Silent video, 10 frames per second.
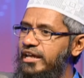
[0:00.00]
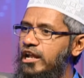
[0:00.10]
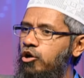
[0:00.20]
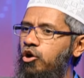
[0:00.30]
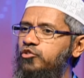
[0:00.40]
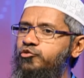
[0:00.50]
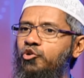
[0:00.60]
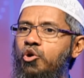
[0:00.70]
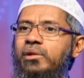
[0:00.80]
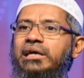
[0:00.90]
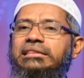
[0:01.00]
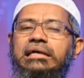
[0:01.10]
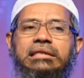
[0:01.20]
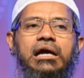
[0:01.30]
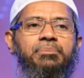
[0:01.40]
in a closed room,
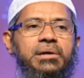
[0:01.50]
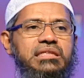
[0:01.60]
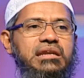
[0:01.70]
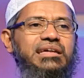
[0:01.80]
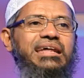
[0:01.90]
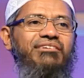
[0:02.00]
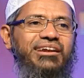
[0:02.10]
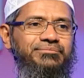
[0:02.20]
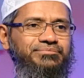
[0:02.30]
the third person is the devil."